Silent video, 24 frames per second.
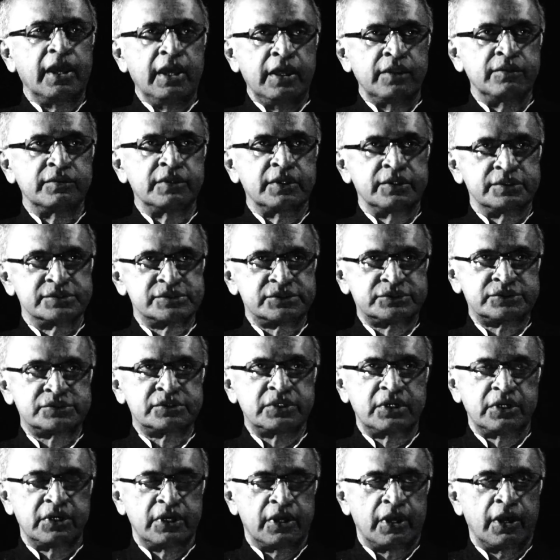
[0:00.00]
in this
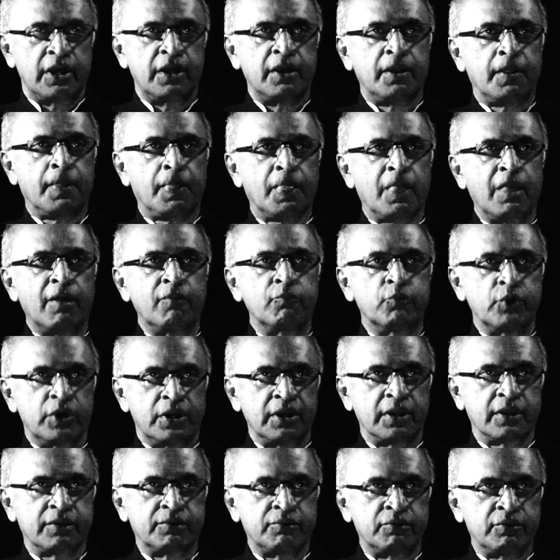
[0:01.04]

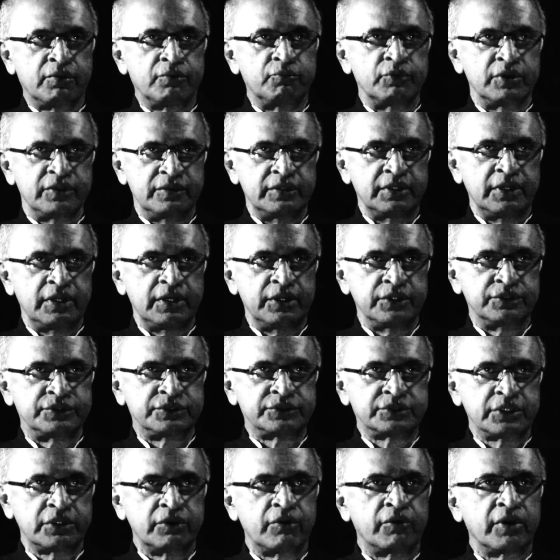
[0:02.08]
work with the
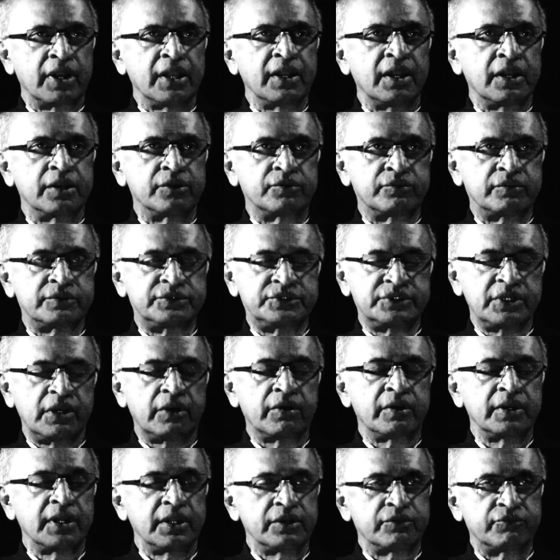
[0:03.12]
children
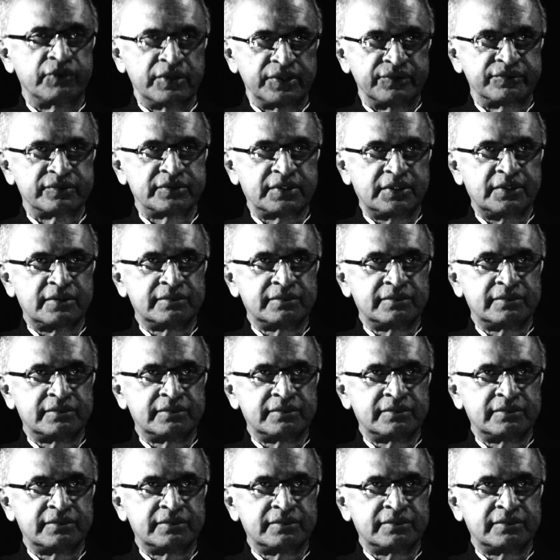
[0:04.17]
at risk.